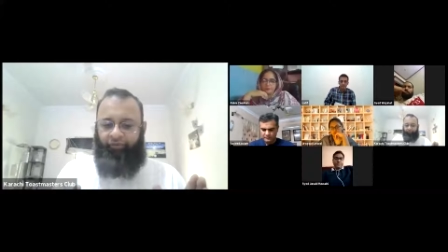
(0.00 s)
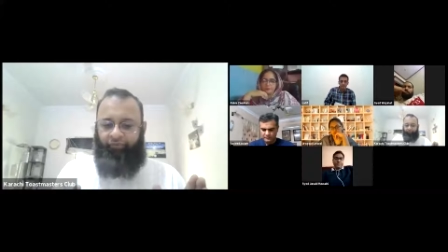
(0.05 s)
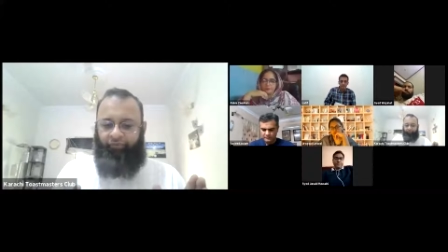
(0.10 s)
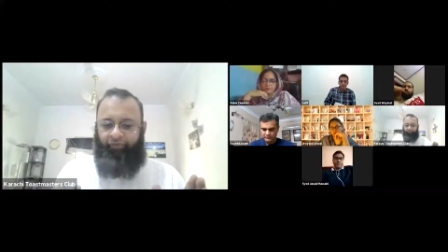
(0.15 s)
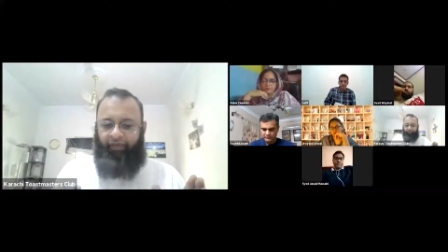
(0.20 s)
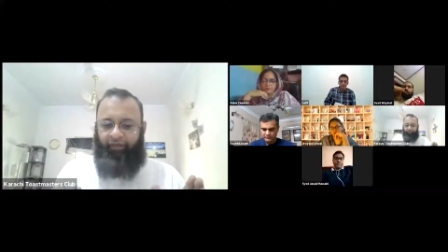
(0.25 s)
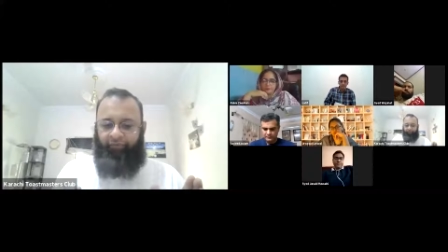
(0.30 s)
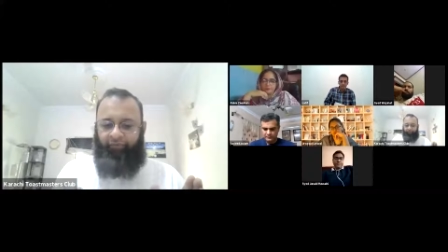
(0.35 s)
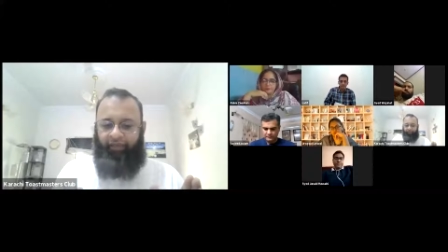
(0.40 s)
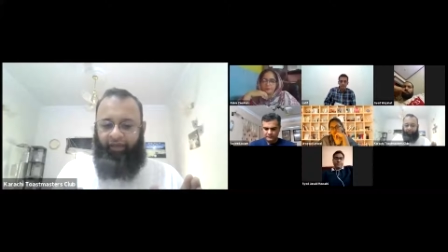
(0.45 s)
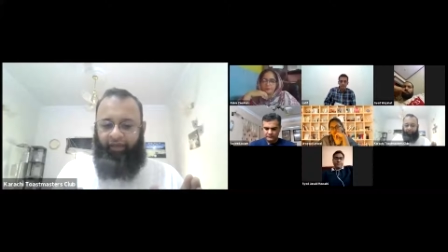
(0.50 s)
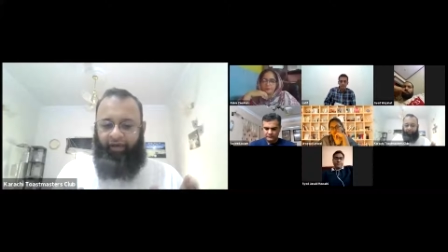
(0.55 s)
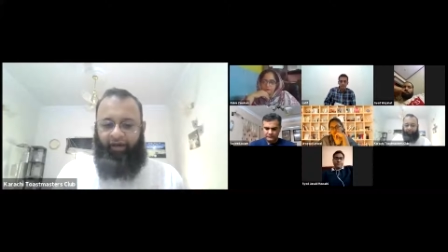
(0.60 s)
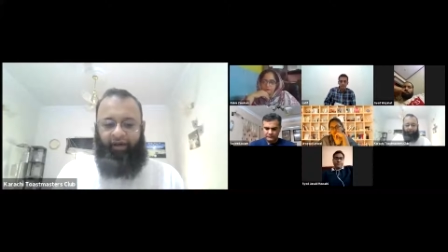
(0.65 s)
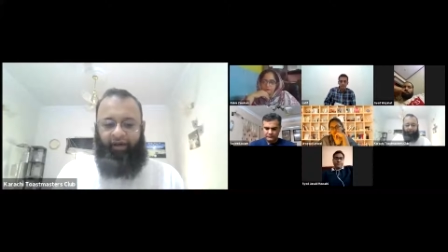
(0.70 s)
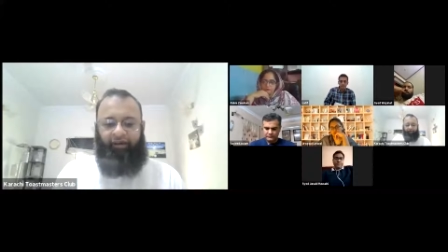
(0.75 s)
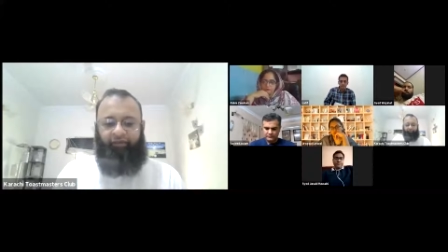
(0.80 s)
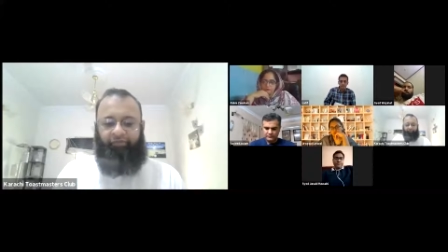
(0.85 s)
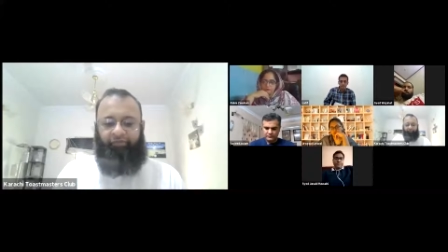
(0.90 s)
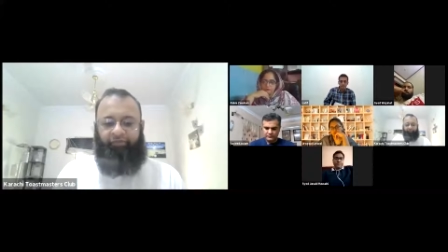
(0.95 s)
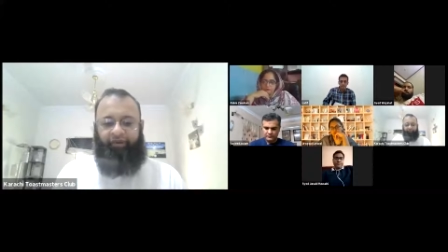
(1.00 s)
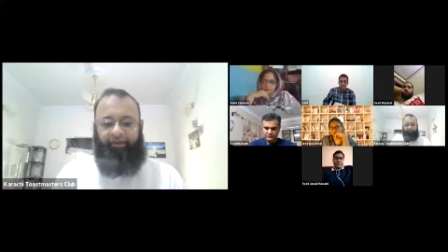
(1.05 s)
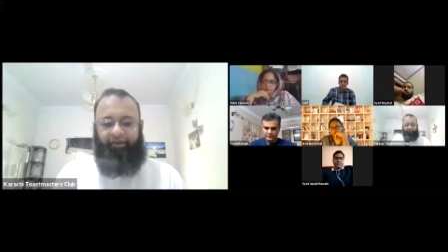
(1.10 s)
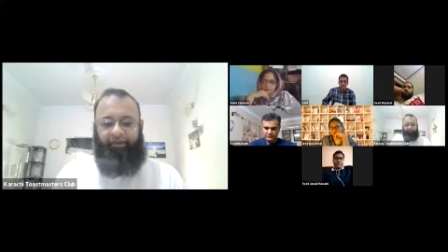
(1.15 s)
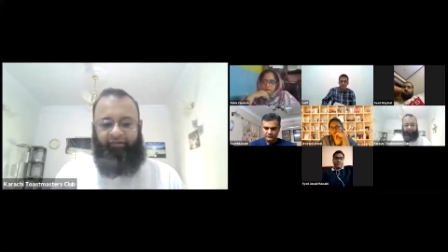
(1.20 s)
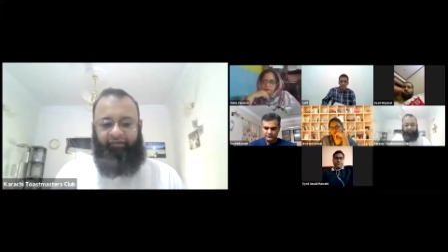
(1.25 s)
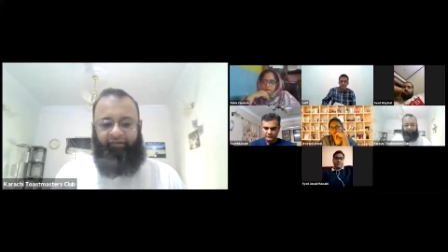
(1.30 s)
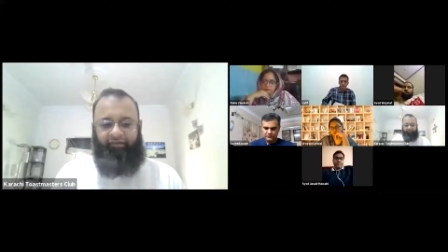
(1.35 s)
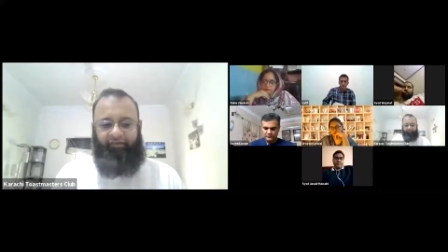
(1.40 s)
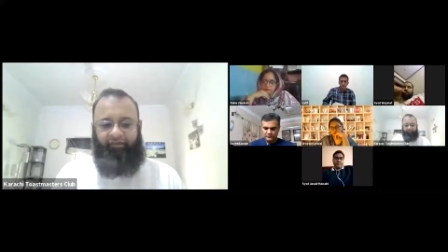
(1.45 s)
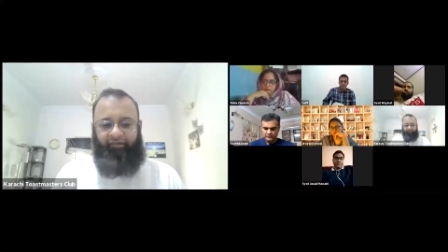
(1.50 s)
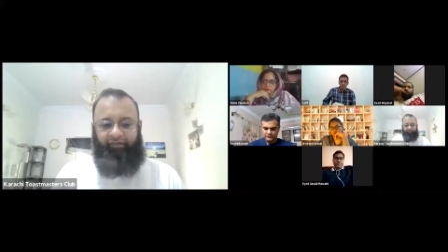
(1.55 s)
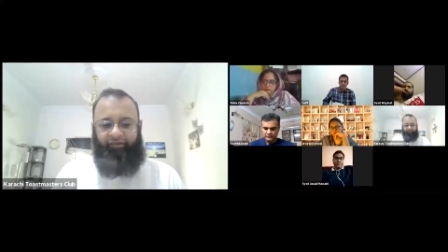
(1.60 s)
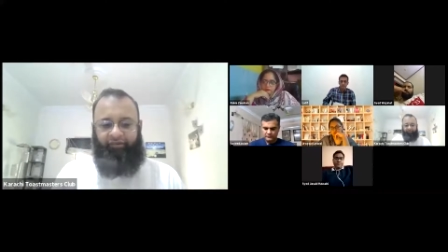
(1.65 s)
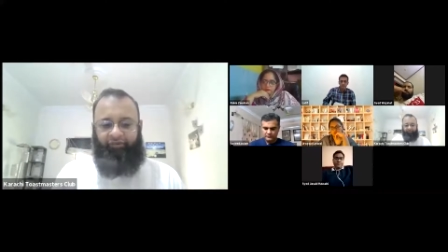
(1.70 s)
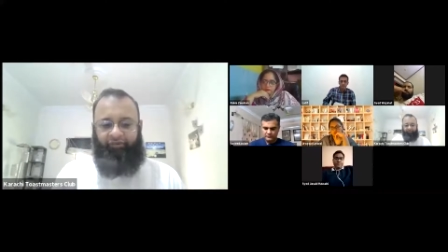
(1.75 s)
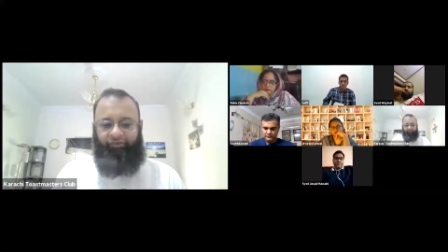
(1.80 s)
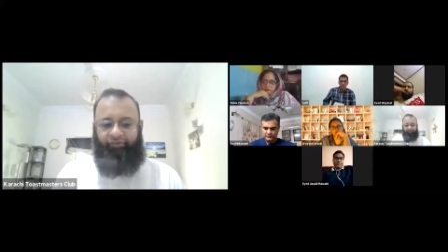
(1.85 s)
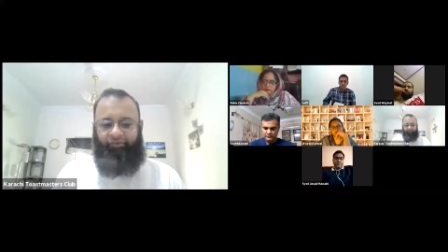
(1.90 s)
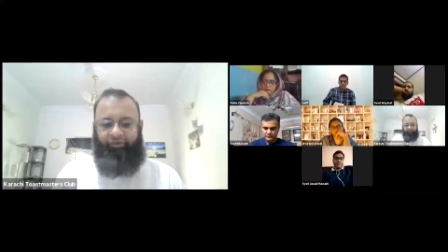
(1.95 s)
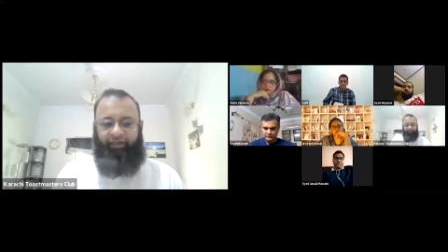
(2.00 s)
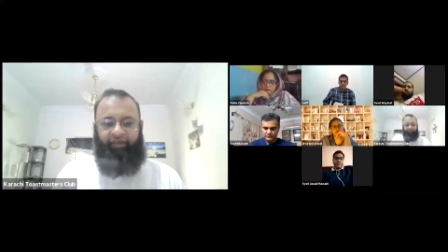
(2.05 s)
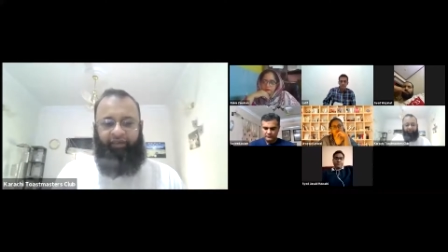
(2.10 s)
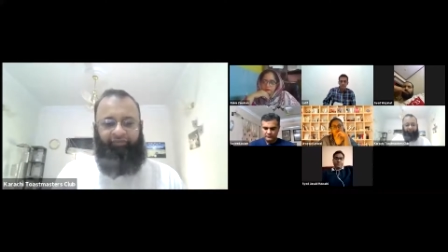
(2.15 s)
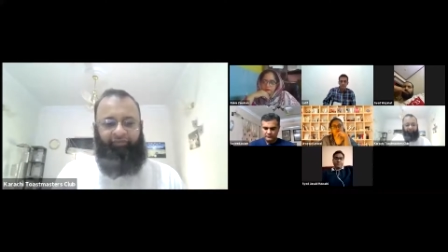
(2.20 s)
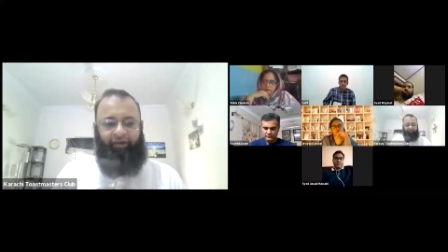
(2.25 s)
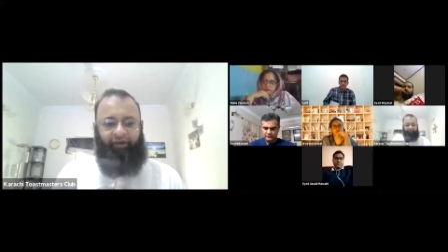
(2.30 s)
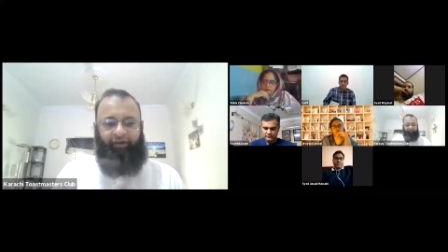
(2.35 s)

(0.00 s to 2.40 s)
will be hard pressed to give